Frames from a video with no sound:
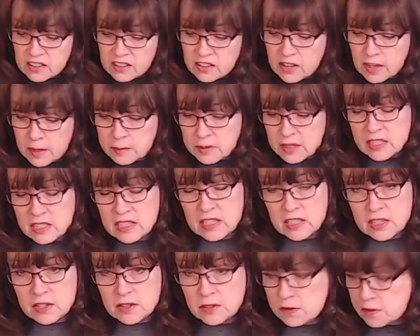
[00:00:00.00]
I'm going to
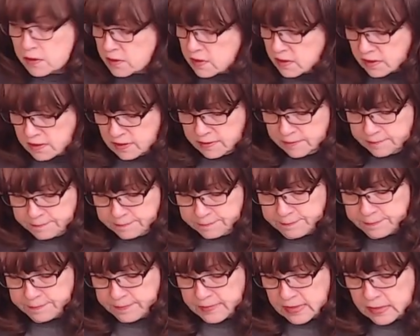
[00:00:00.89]
use,
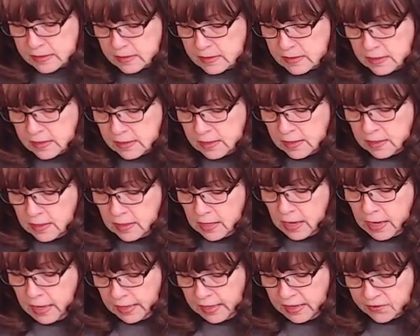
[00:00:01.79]

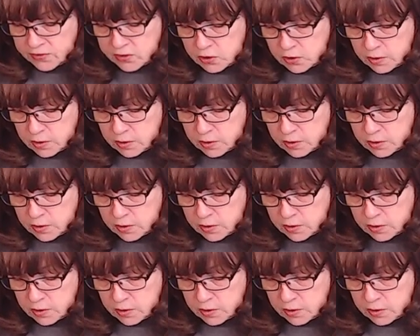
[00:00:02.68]
I have to